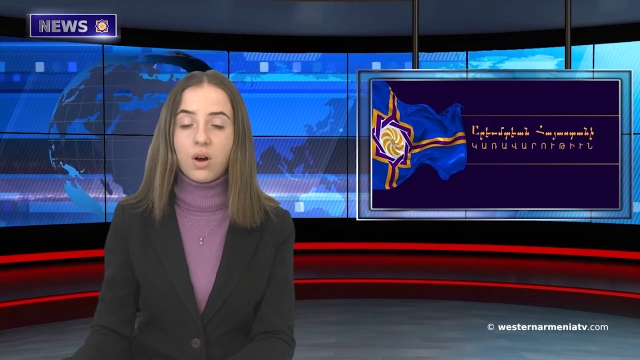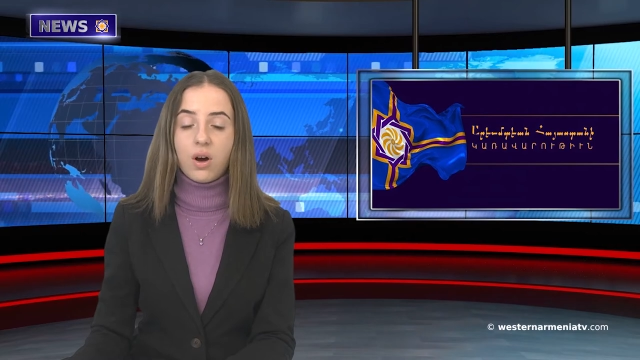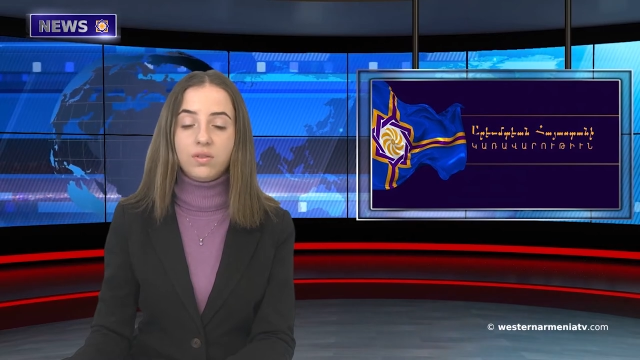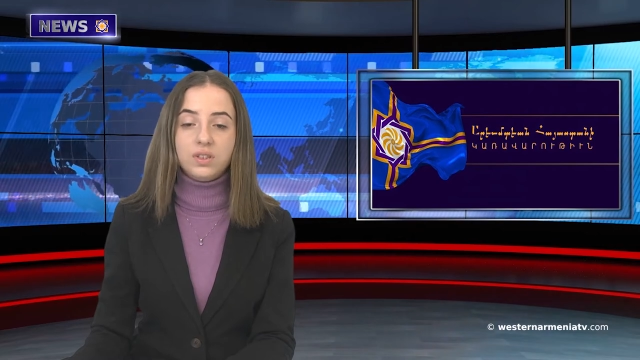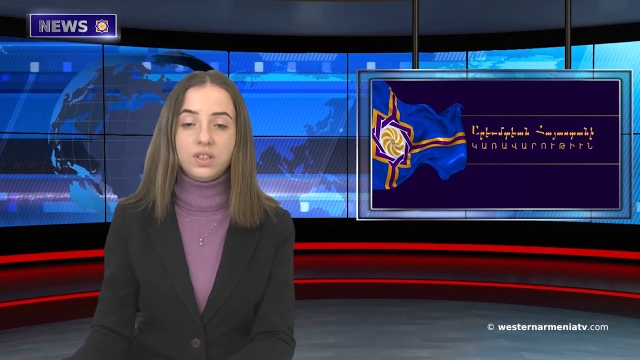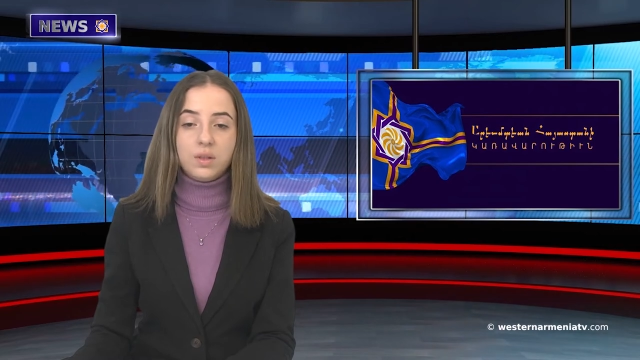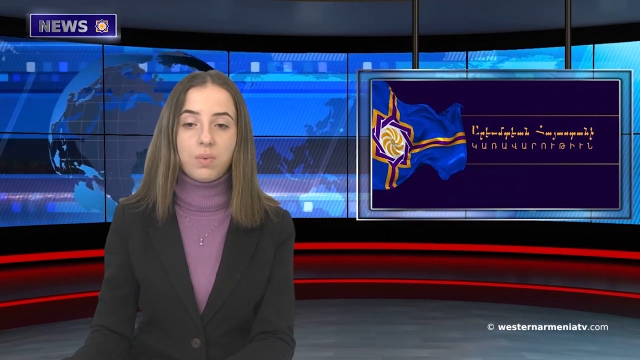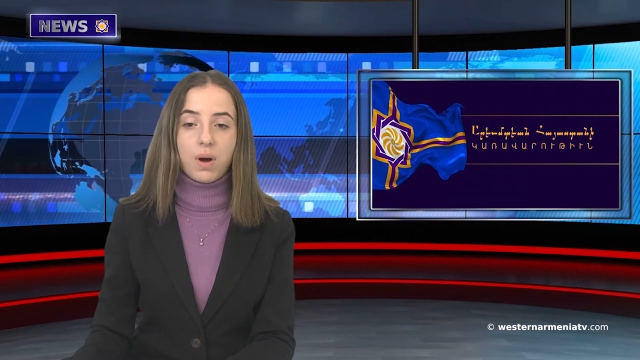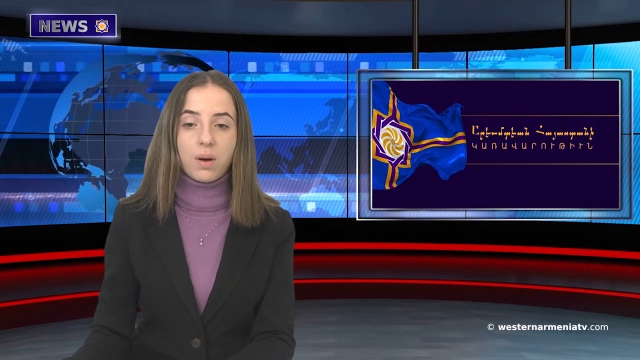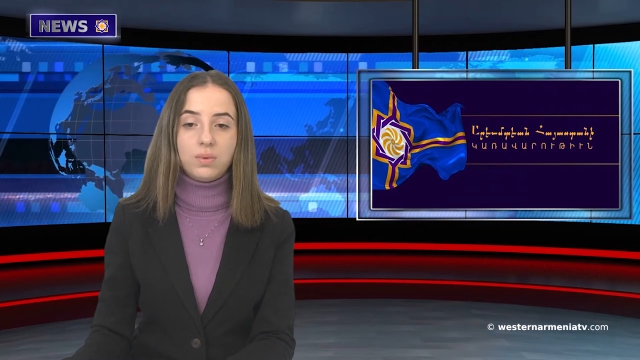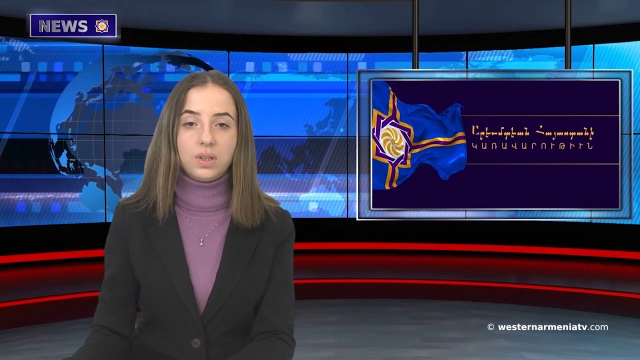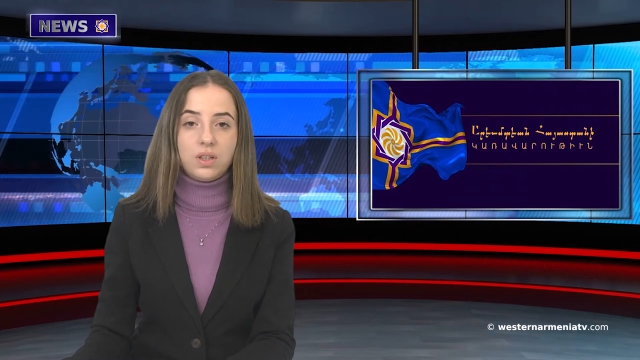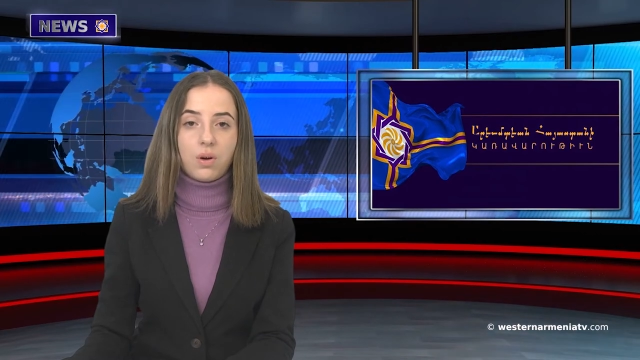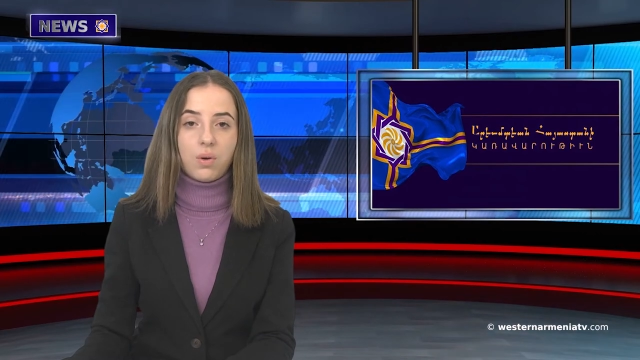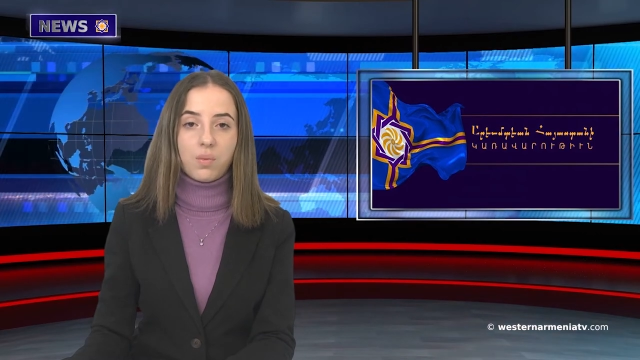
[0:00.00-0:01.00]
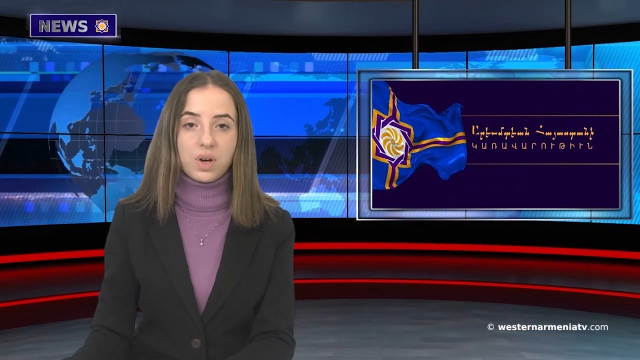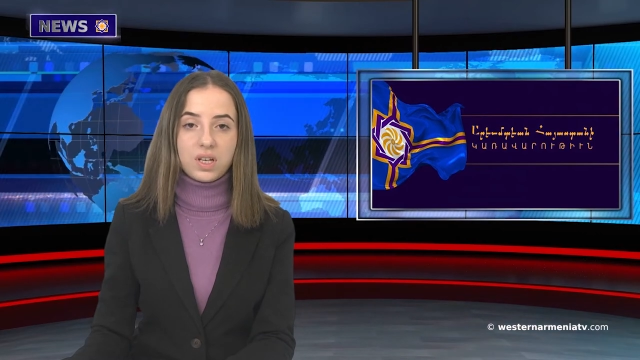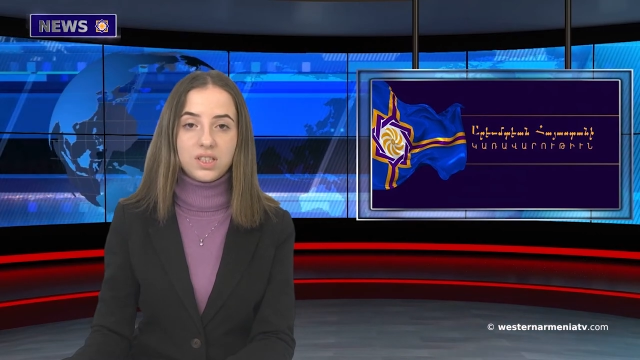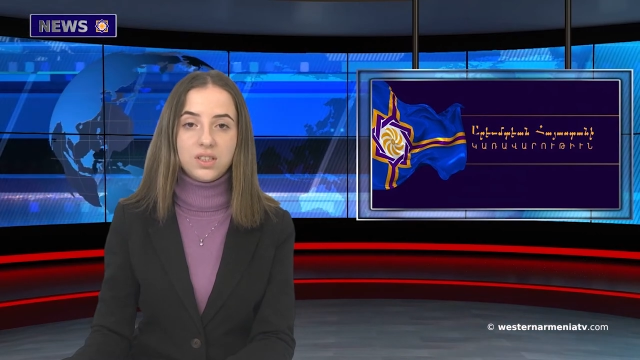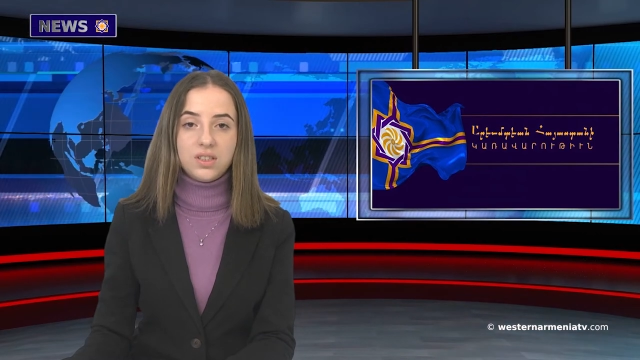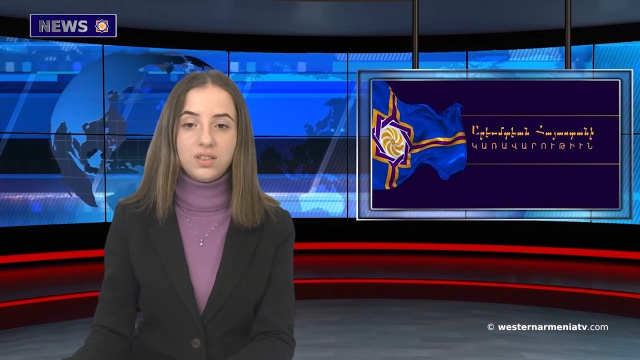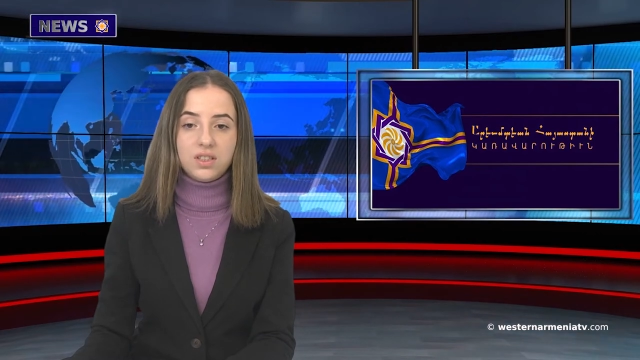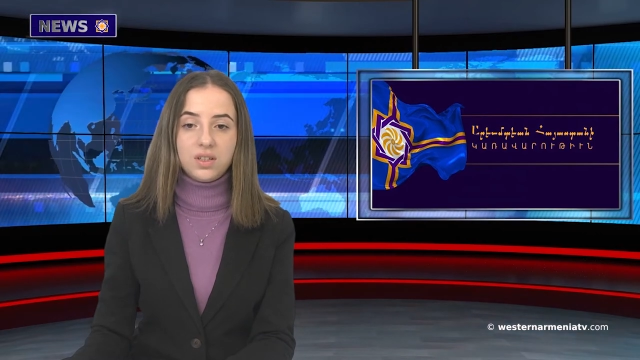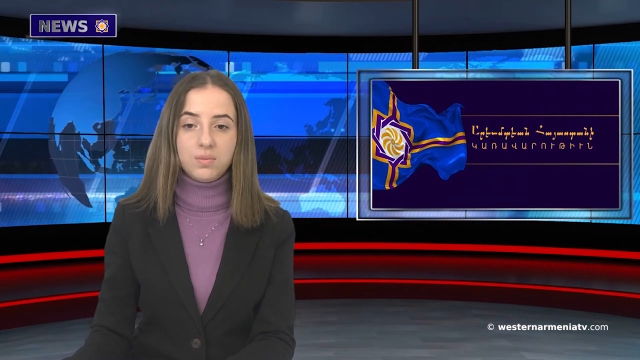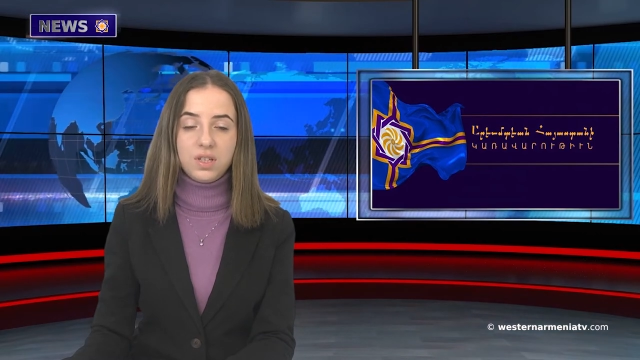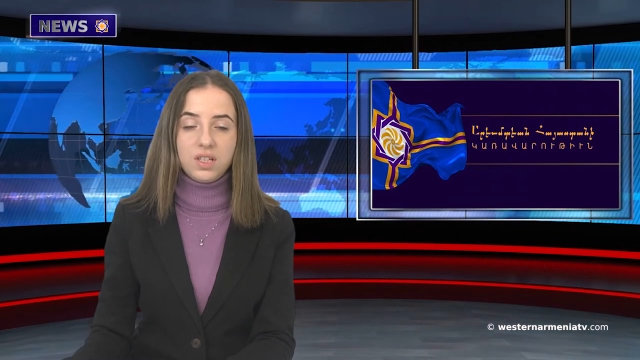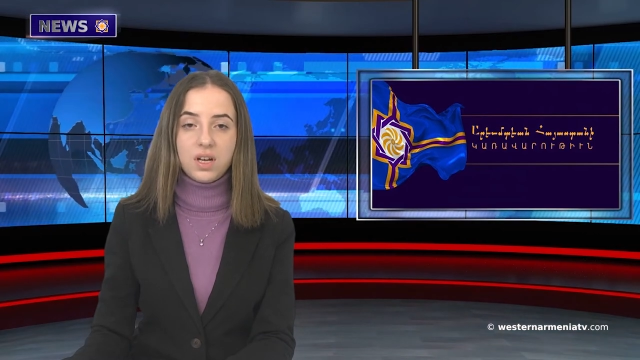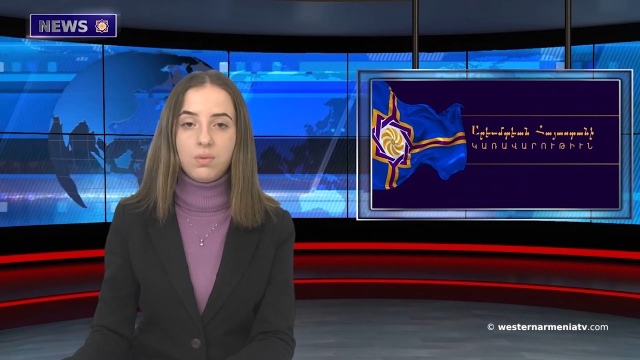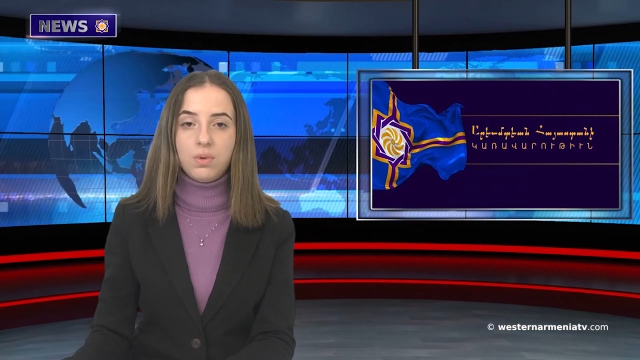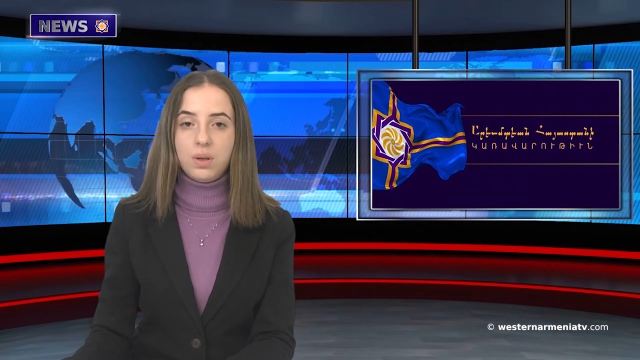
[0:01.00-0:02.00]
of the Republic of Western
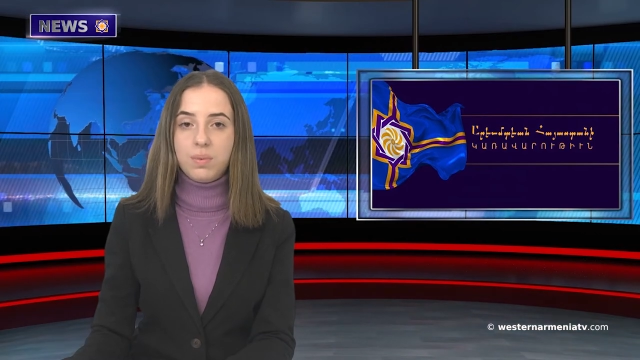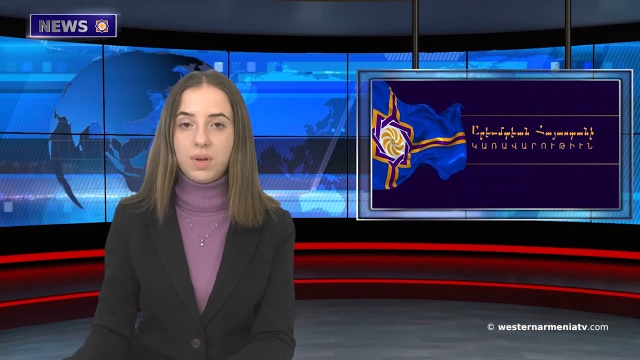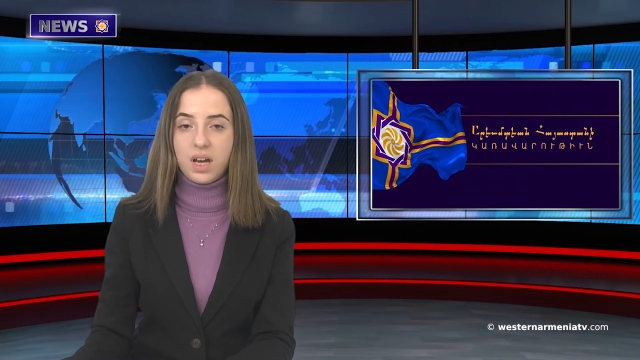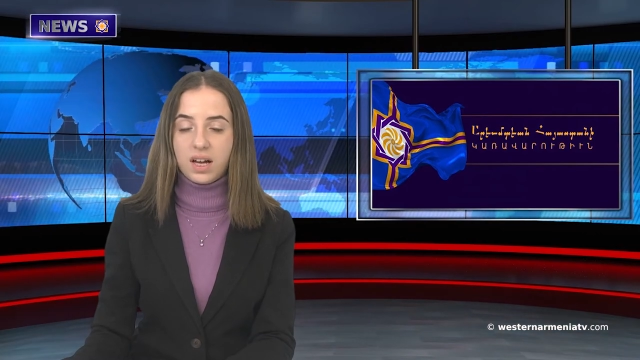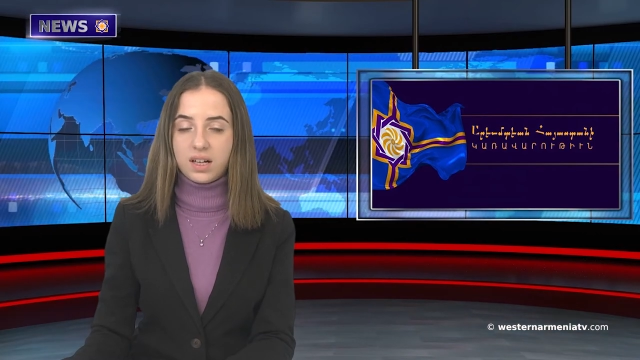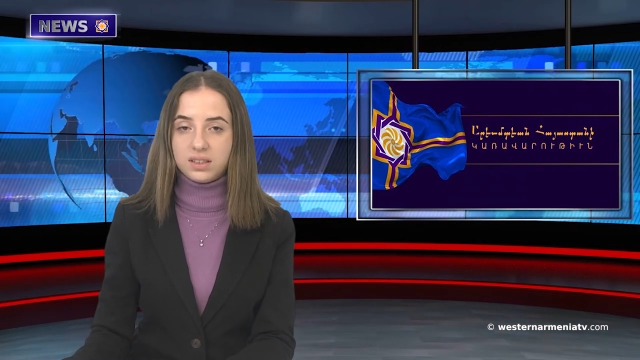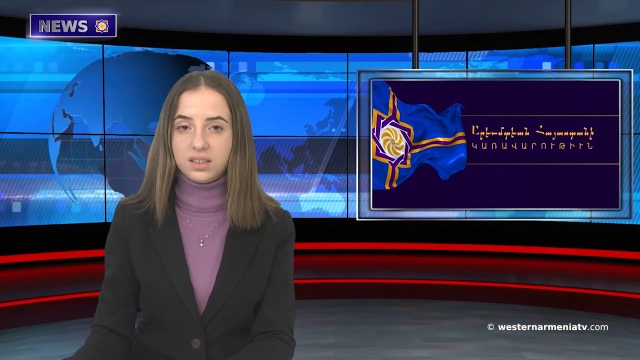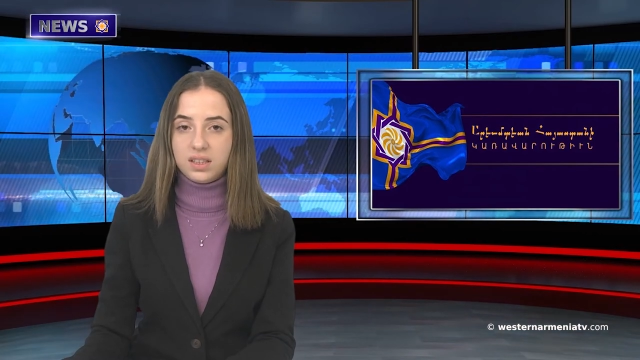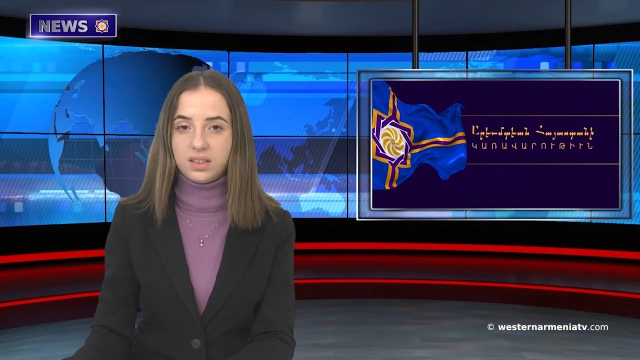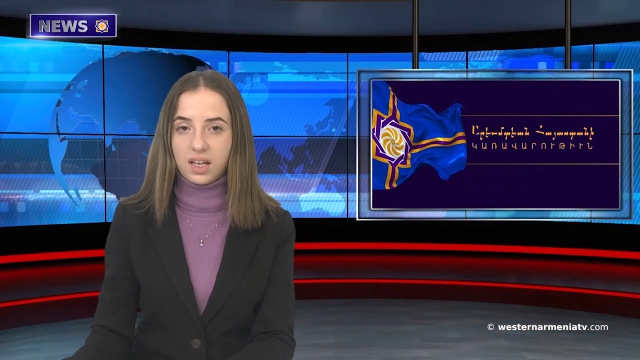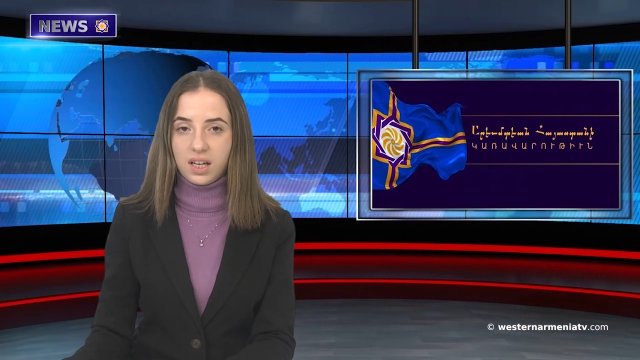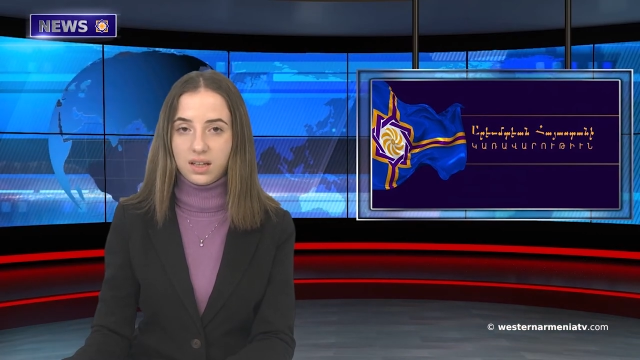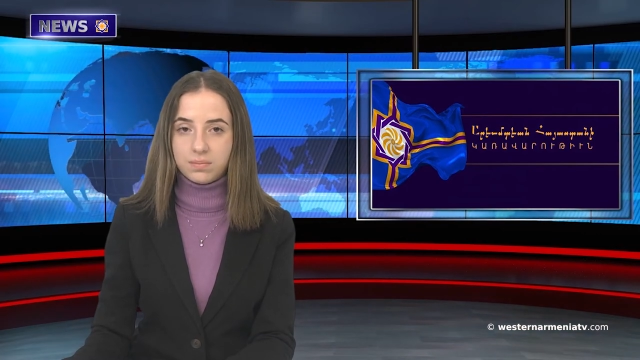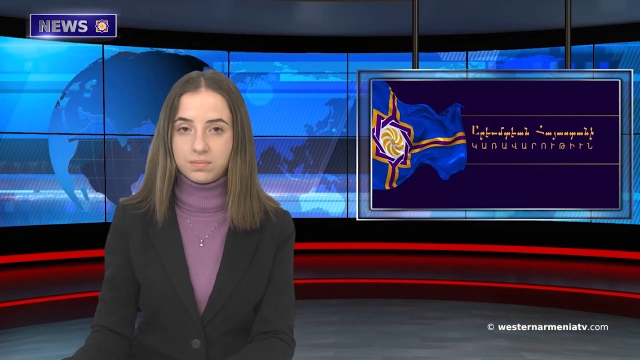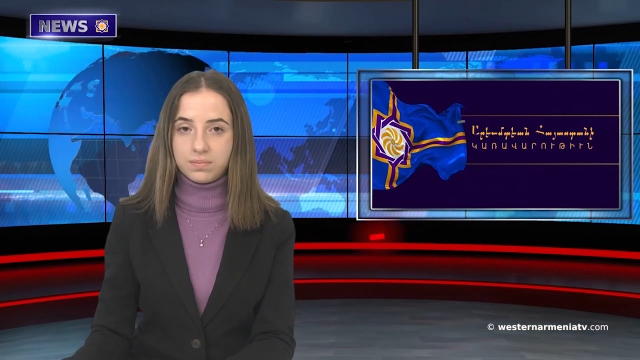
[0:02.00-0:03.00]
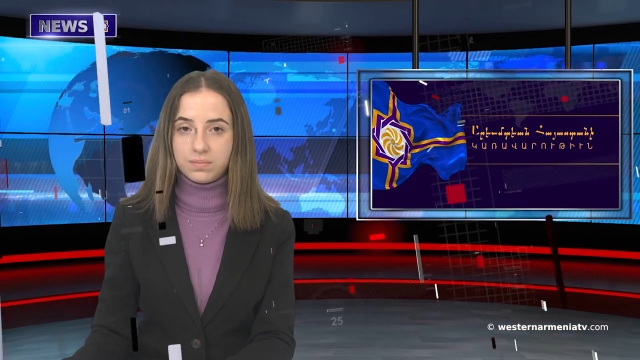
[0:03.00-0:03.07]
Armenia will be held today.